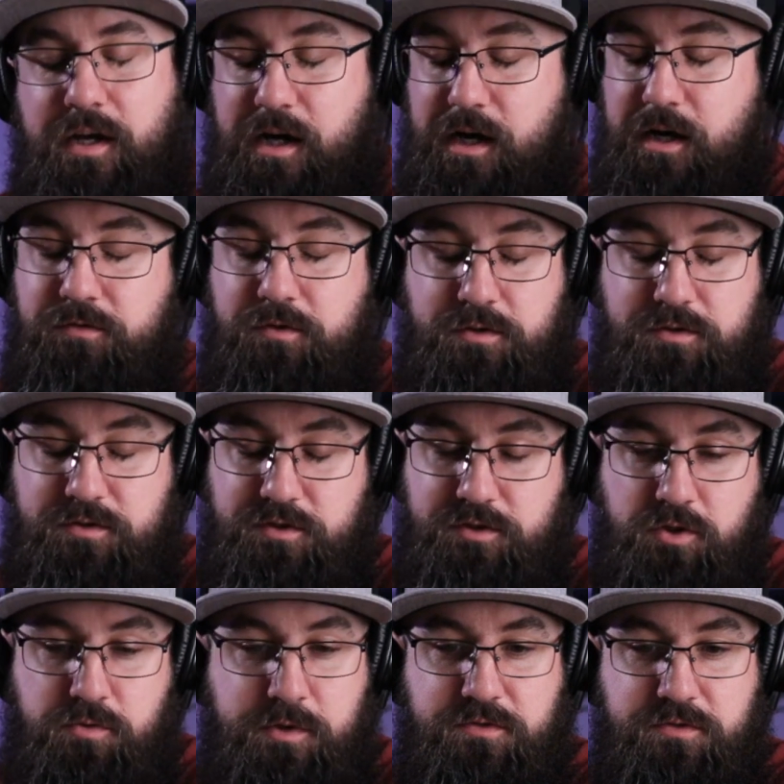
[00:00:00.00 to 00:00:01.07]
I've learned
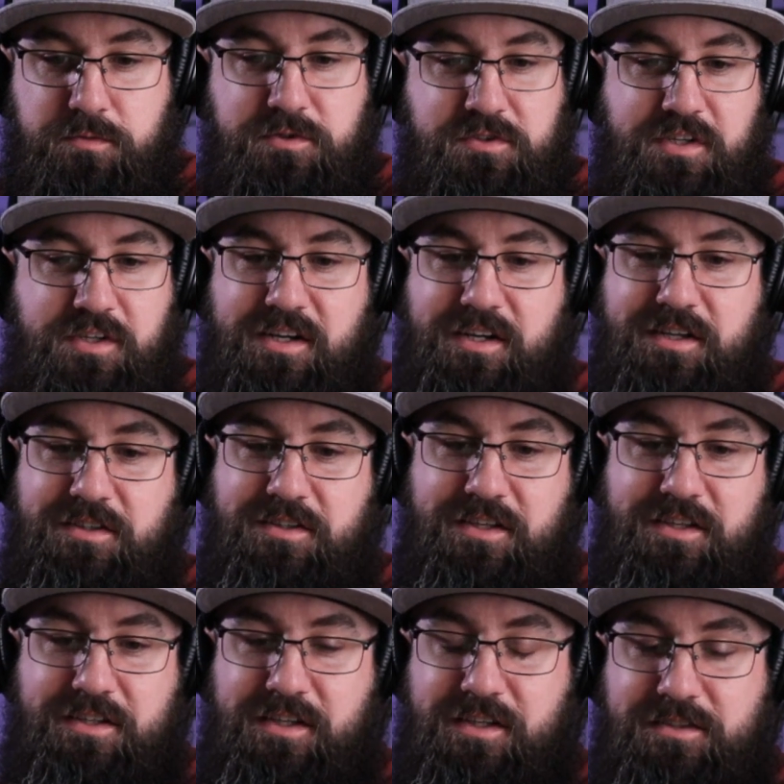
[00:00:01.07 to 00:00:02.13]
so much from this guy
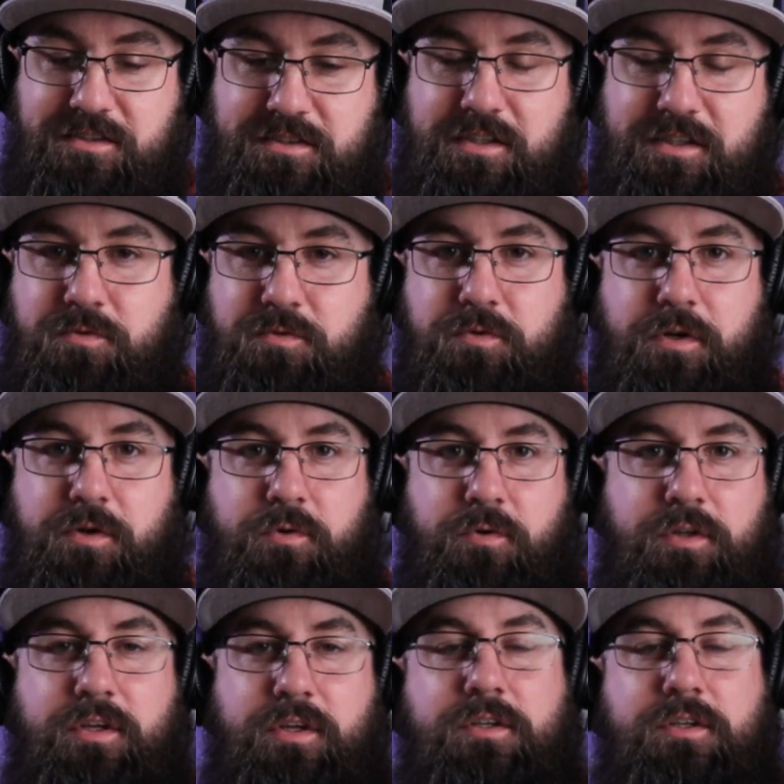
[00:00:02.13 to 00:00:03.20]
that it
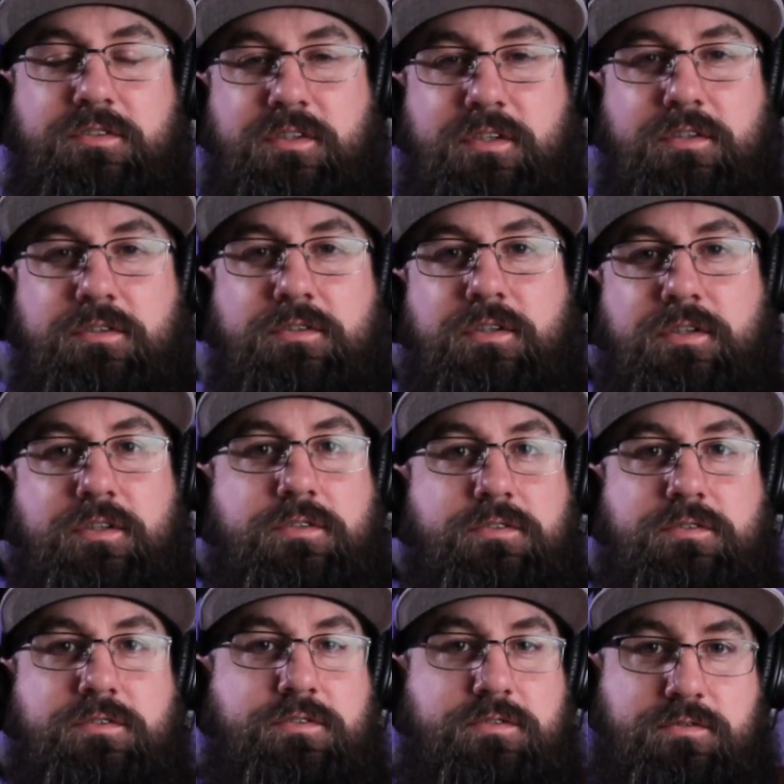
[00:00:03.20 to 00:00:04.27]
really is.
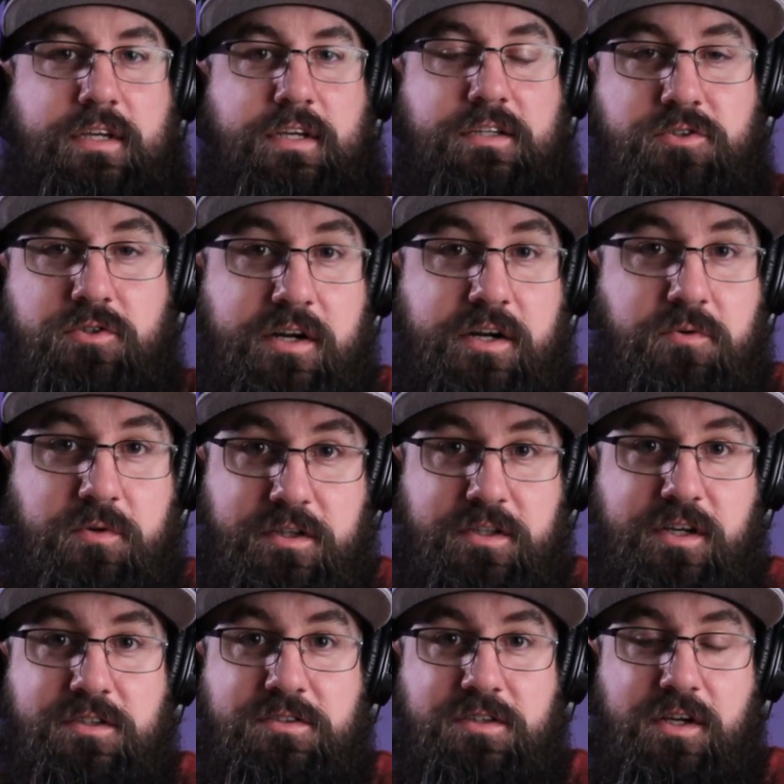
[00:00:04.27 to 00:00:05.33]
He's great at what he
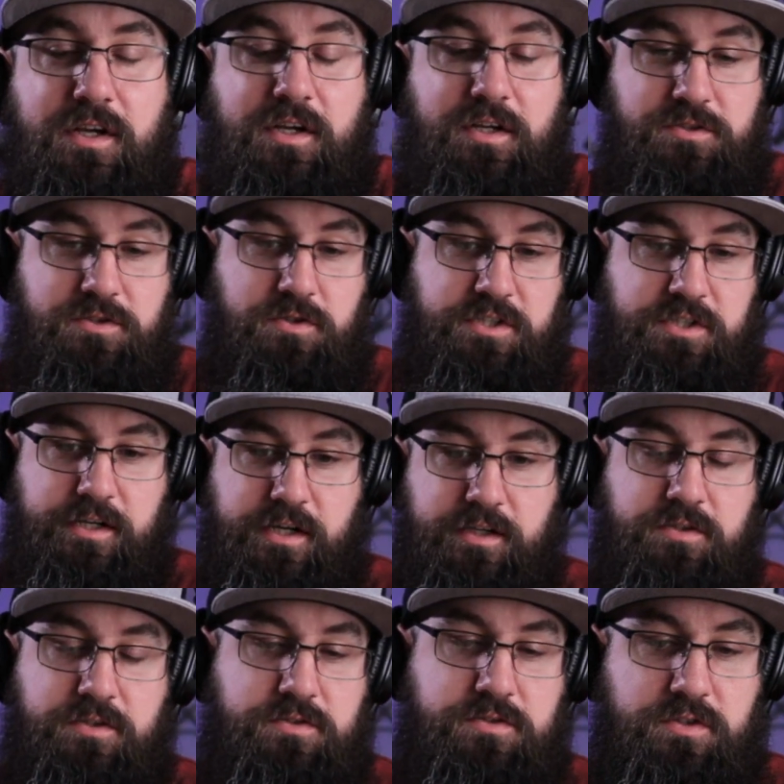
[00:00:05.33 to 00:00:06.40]
does. So check
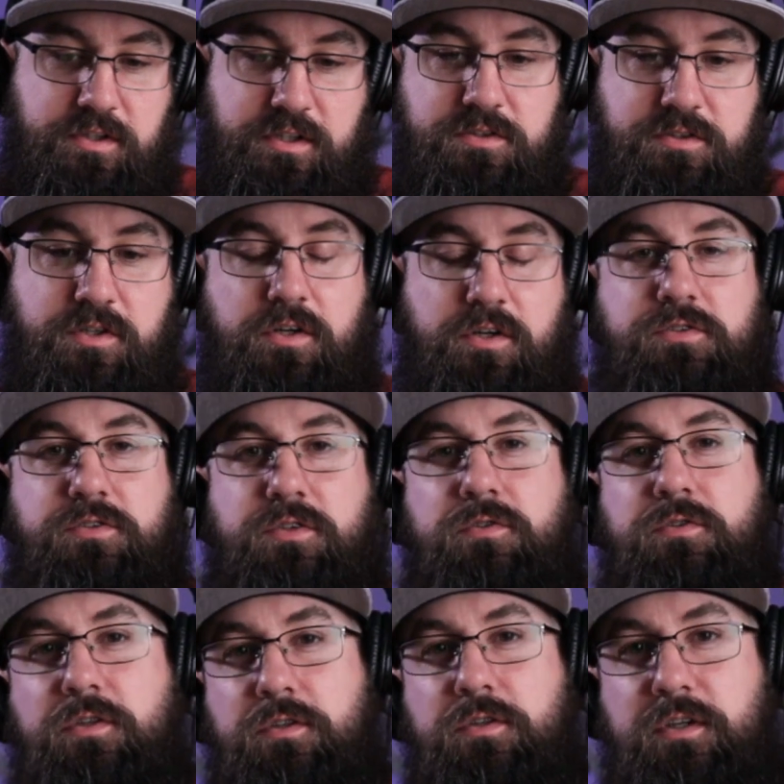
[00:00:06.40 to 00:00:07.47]
out those links.
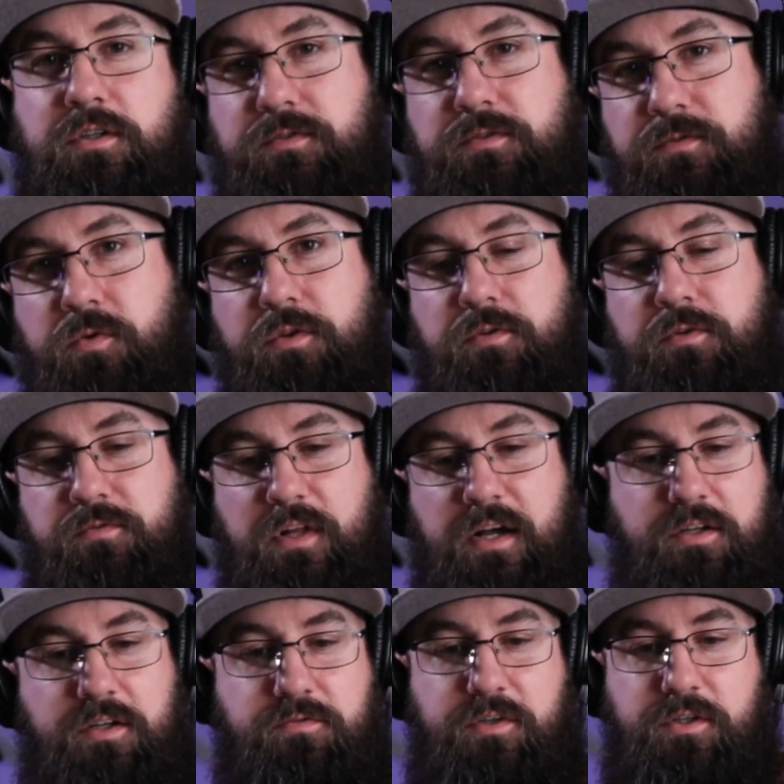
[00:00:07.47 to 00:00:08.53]
Also, the links for the
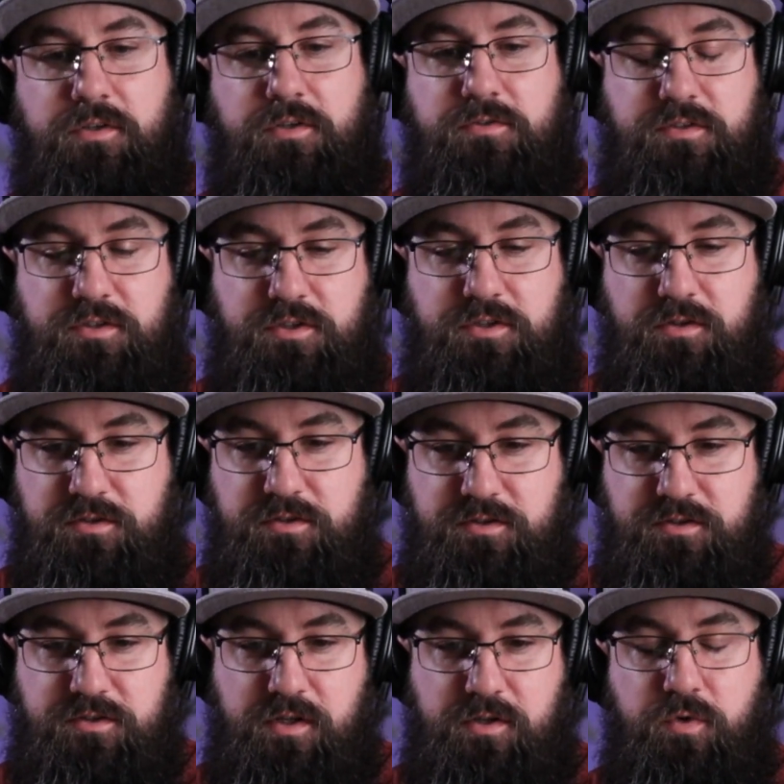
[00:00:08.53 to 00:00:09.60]
flying videos that Jonas
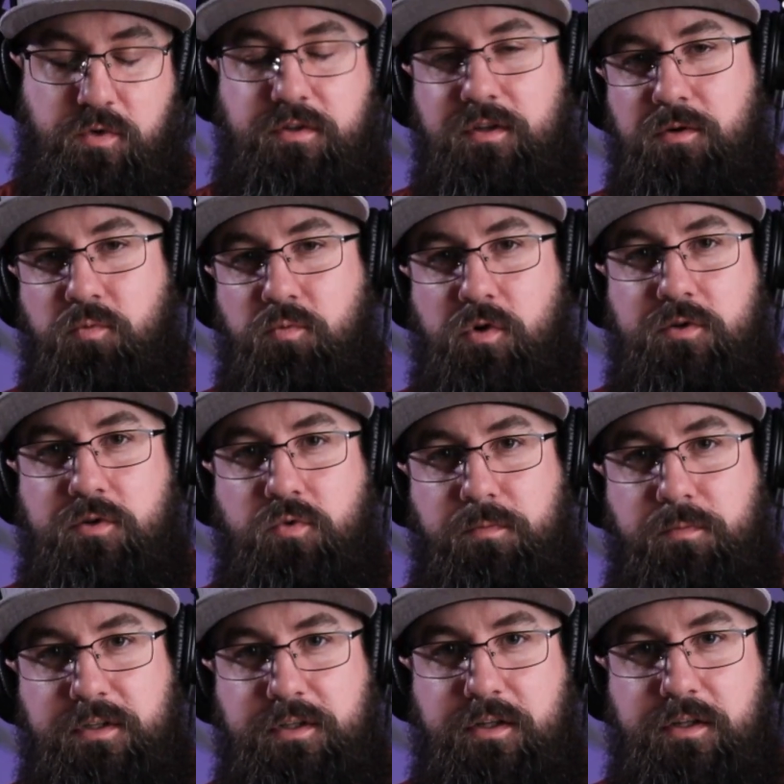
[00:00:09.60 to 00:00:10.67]
has done with the M1 will
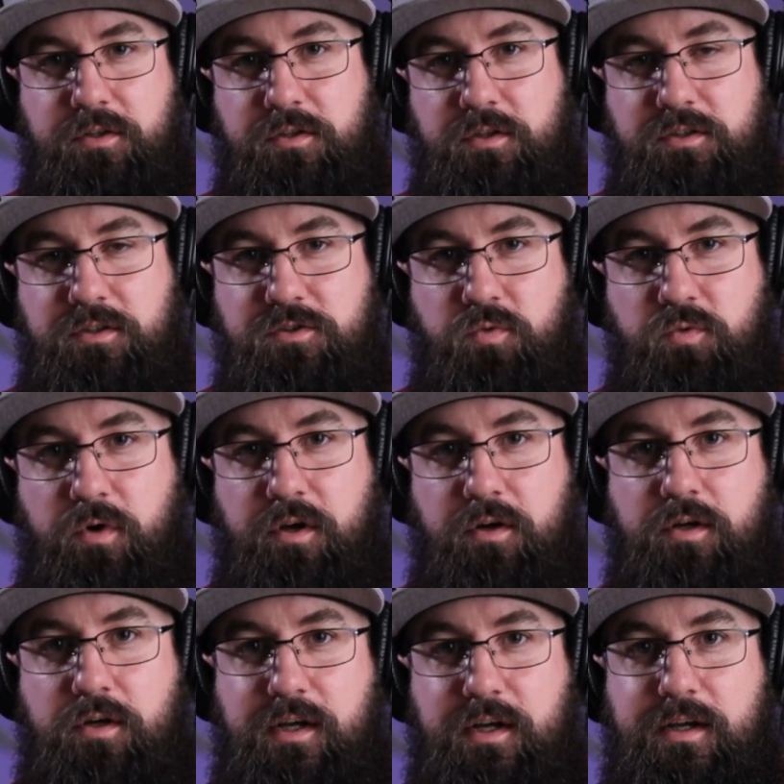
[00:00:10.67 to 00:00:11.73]
be down there as
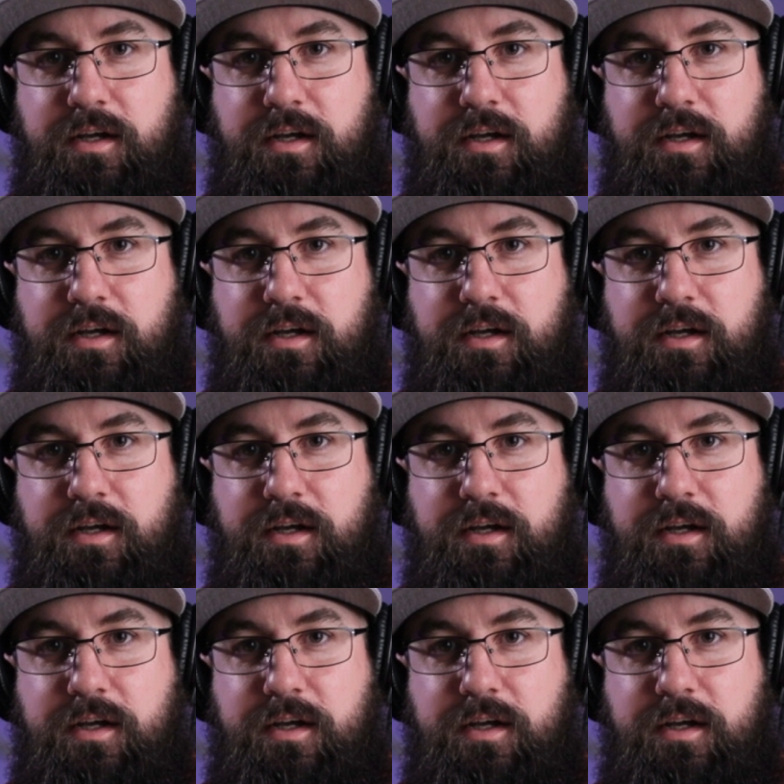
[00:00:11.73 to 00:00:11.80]
well.